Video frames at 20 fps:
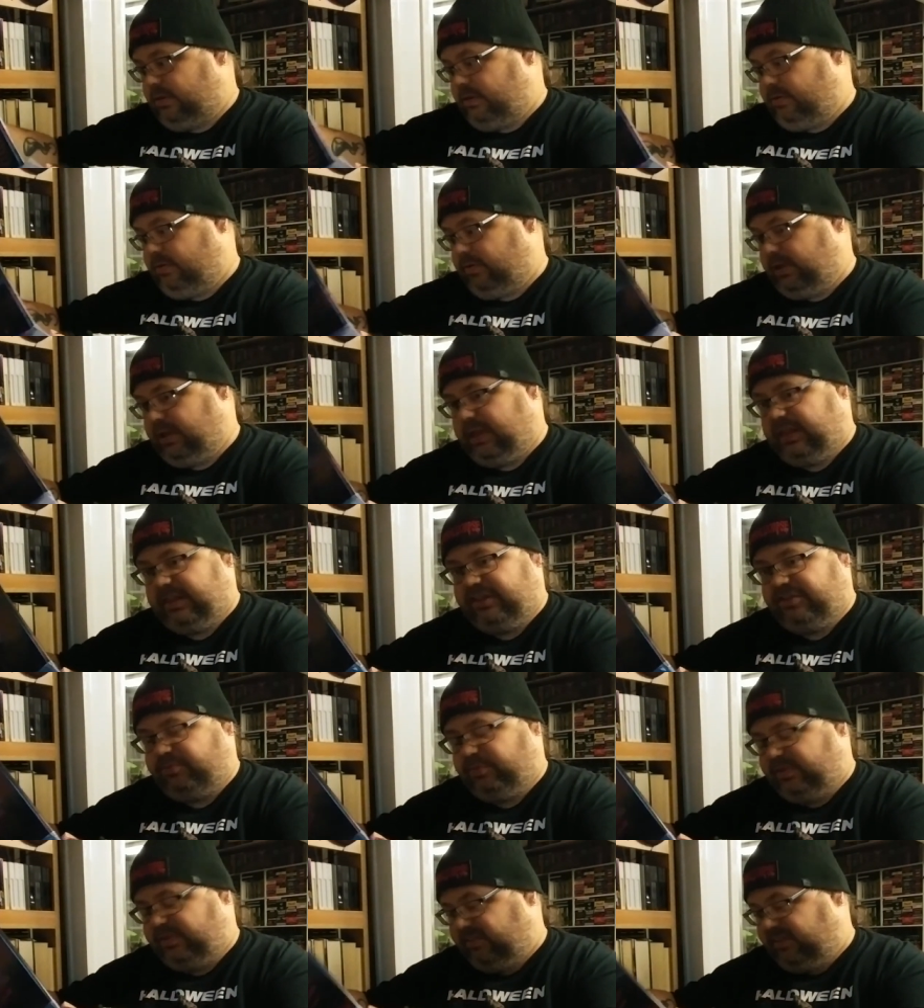okay,
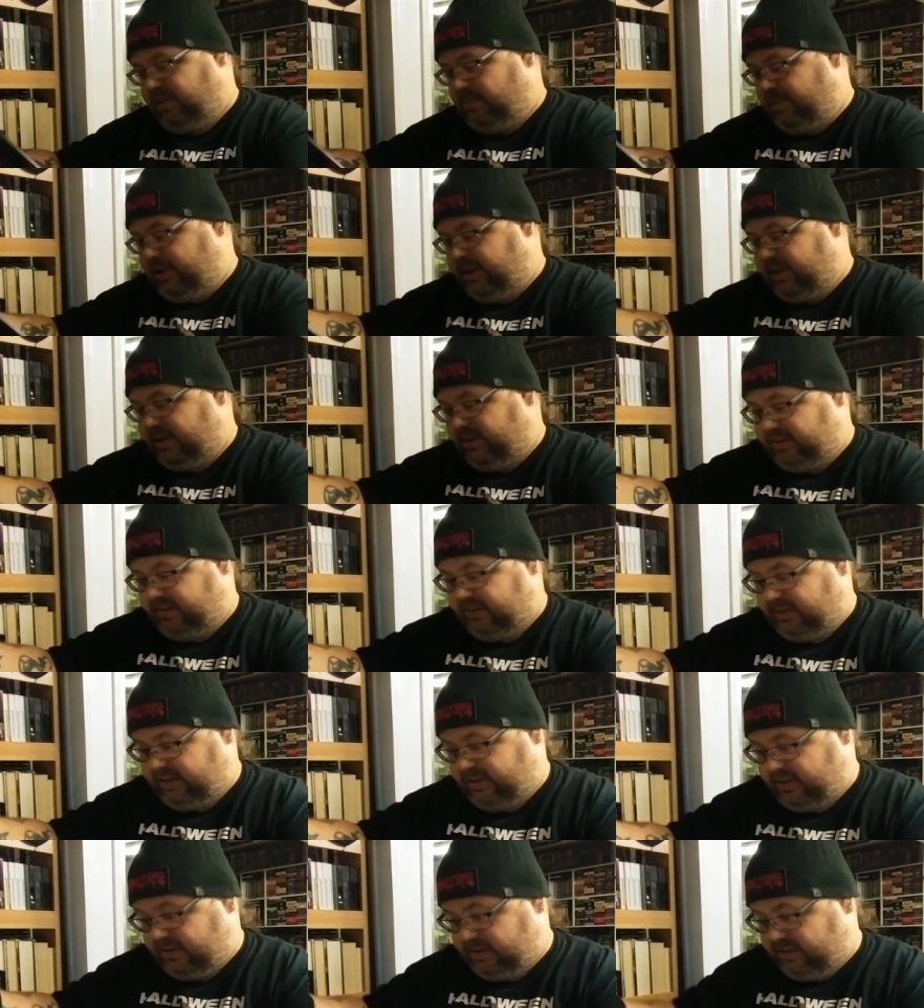this was limited
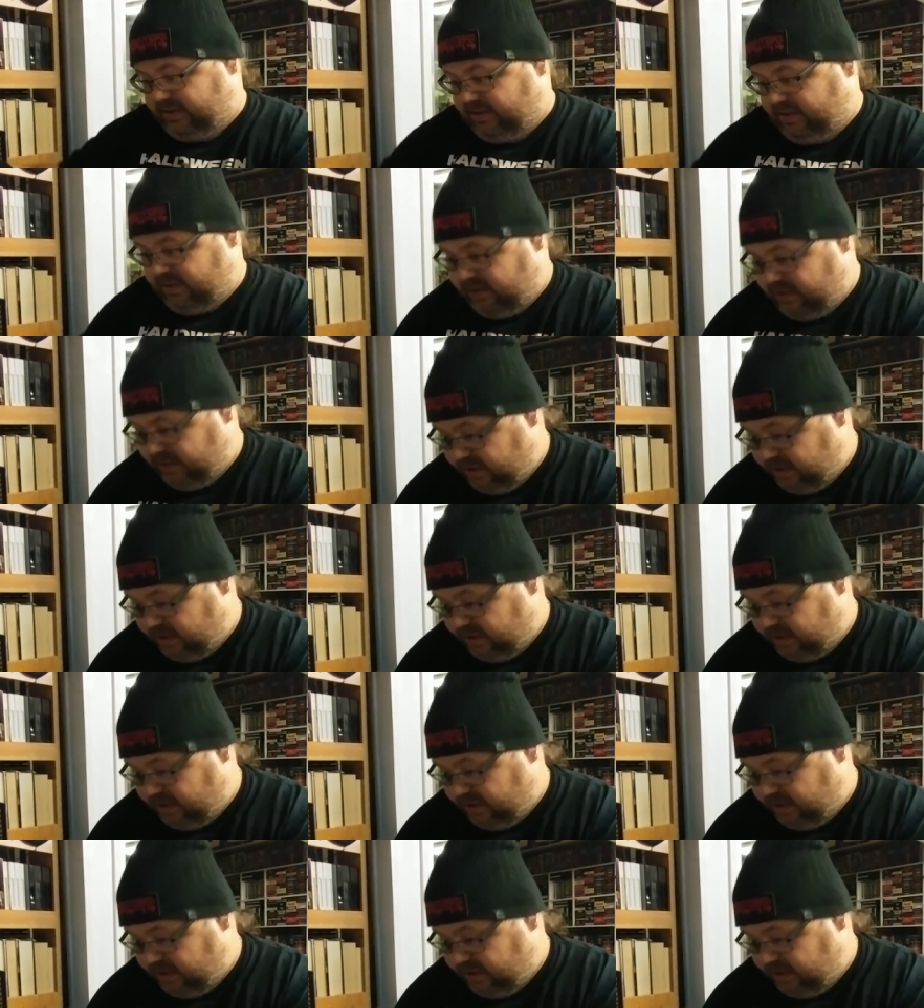to